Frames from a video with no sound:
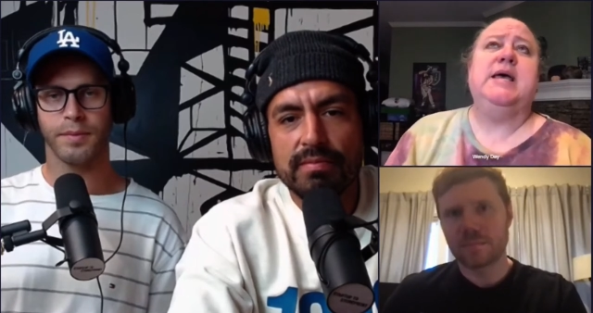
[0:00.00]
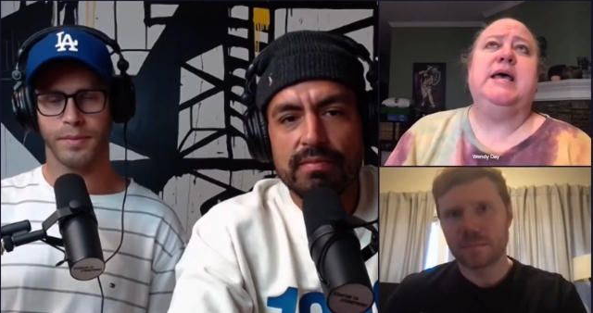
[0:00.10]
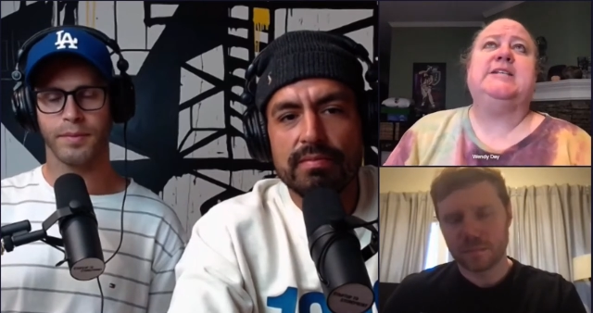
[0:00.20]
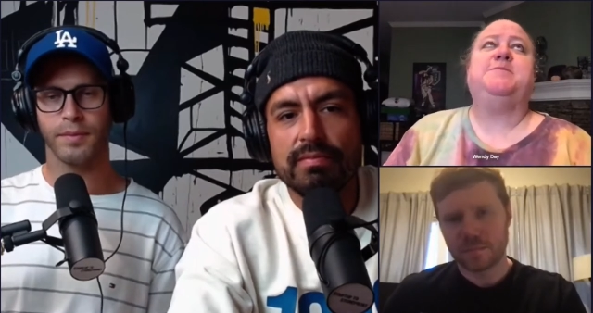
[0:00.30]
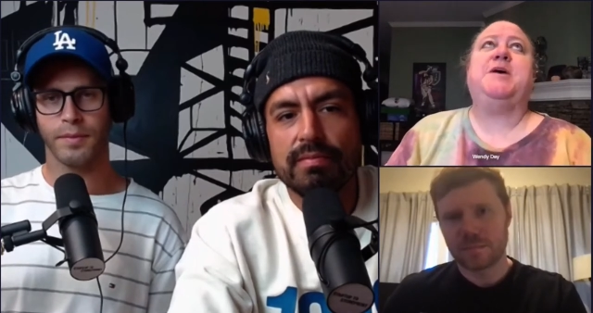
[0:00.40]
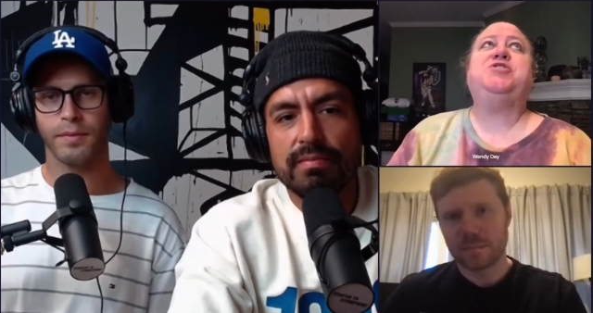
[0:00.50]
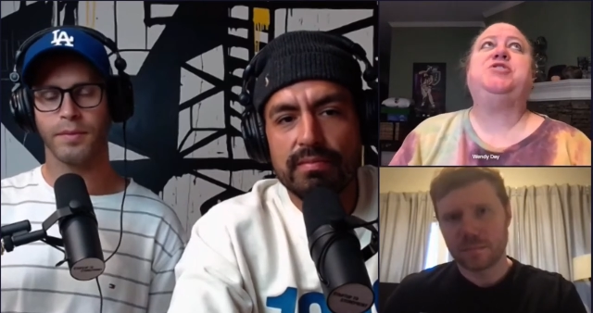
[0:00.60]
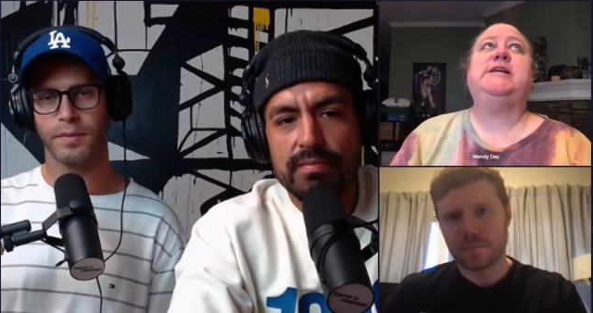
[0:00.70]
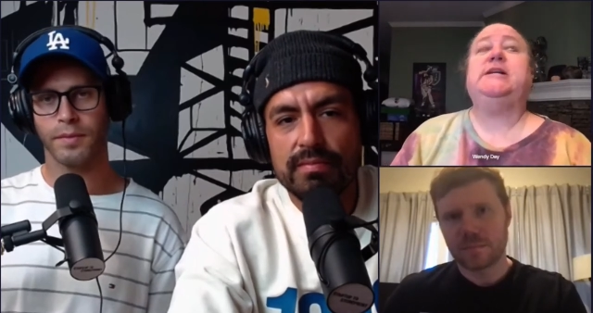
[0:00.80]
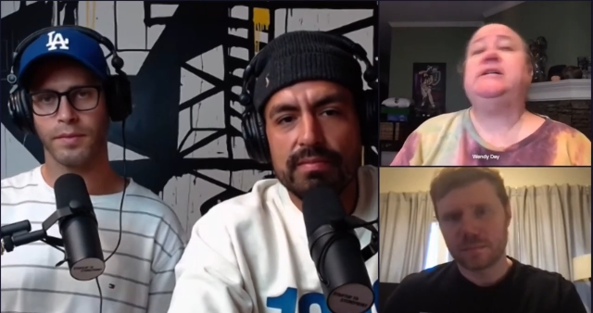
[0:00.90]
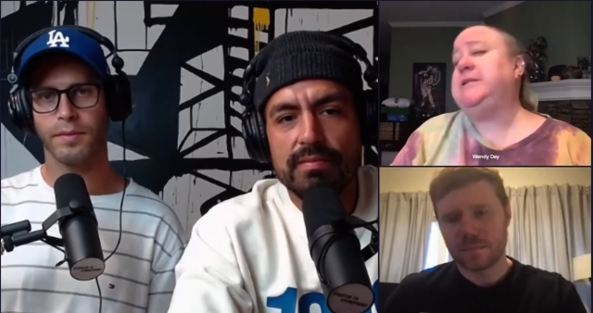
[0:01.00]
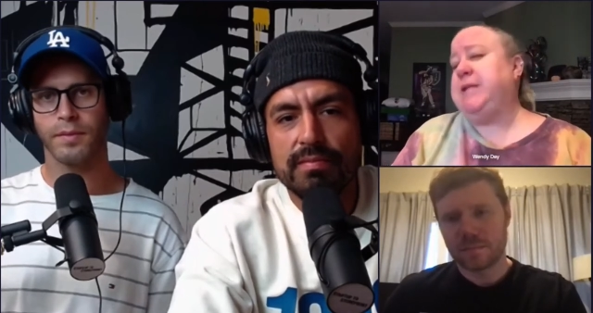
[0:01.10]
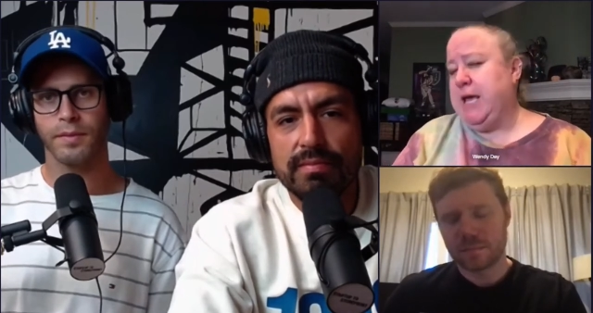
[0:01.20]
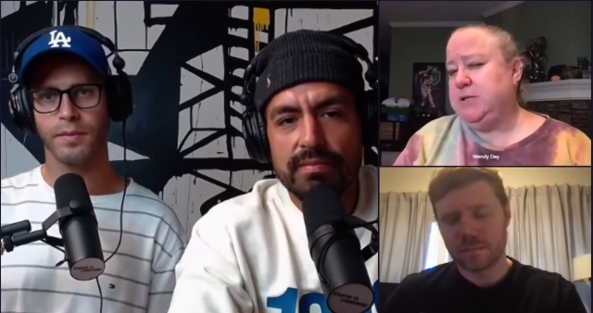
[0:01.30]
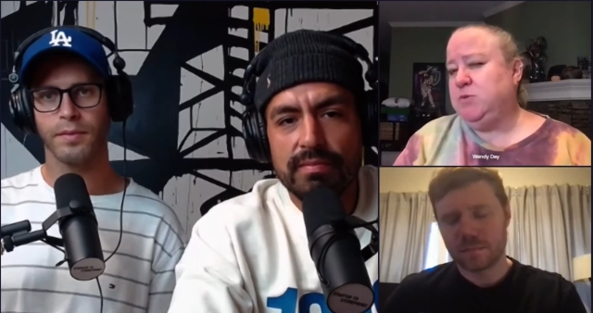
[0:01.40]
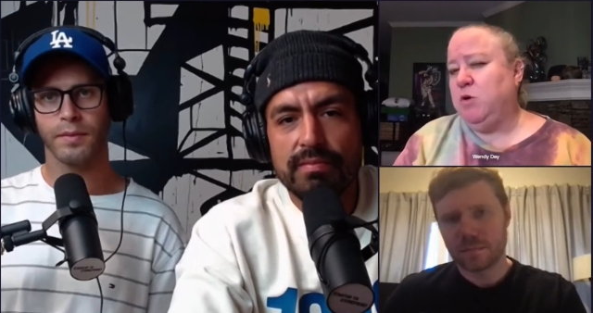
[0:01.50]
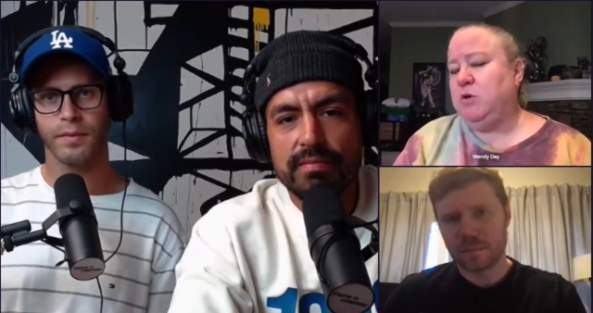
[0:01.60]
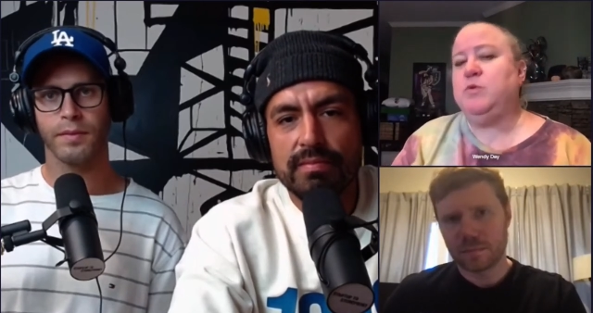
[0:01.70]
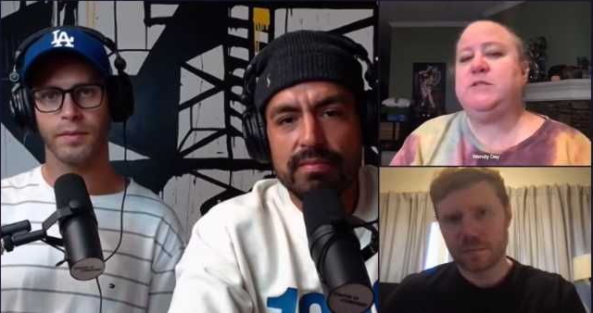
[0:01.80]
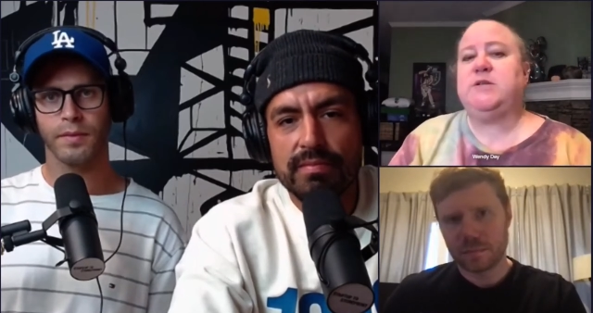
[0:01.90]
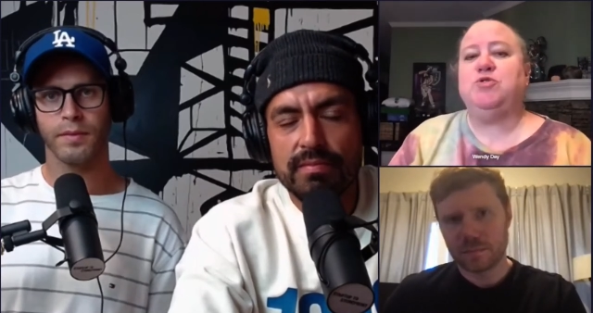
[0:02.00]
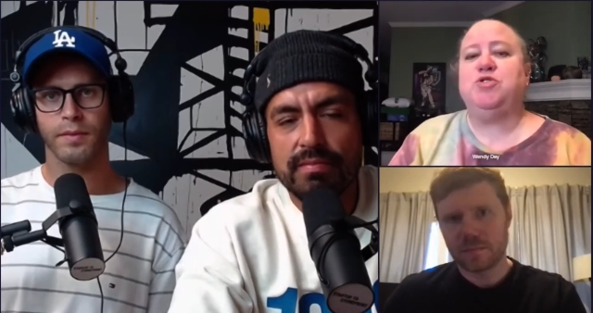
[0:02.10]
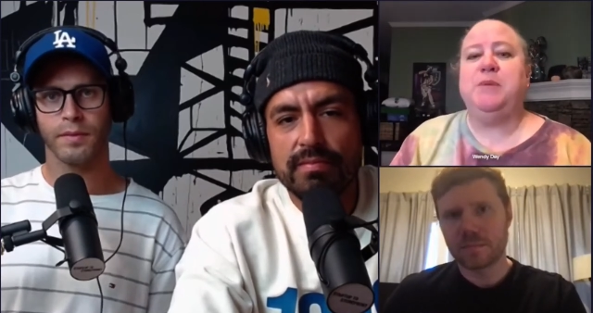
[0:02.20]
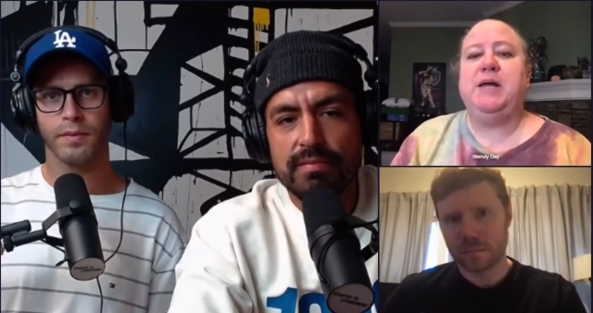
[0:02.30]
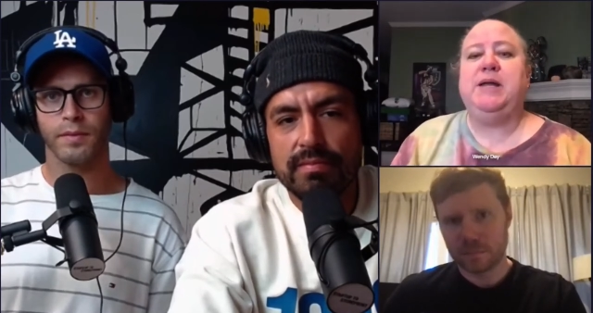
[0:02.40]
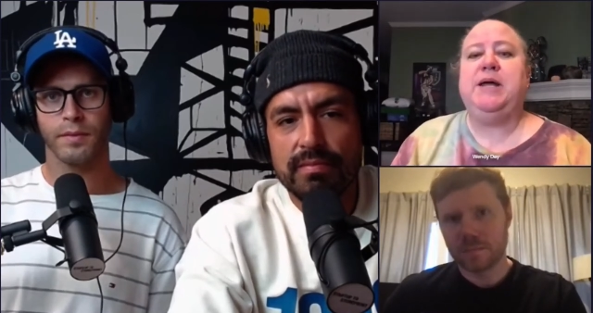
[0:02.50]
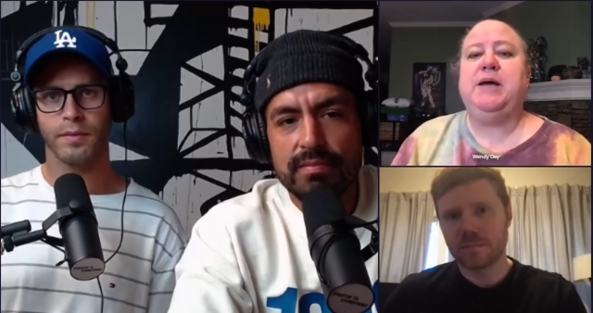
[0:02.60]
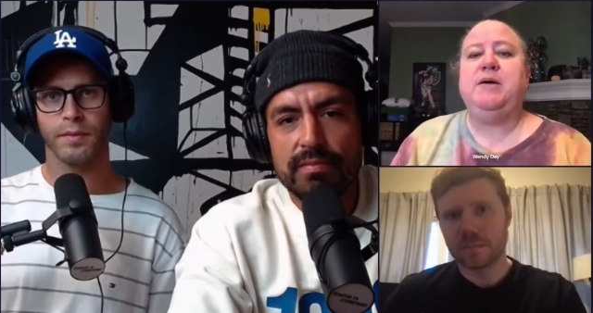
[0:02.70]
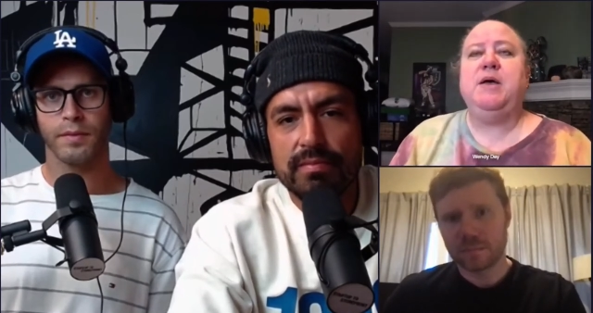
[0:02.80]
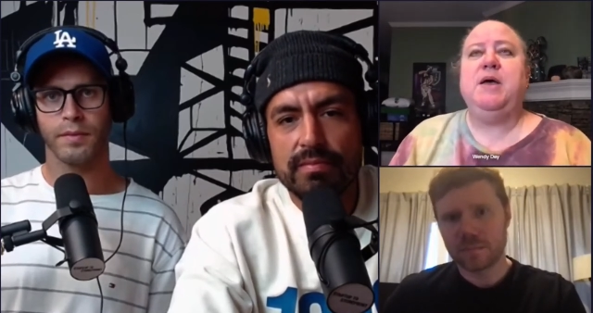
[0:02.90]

Speaker 1: especially mm. in today's world with social media,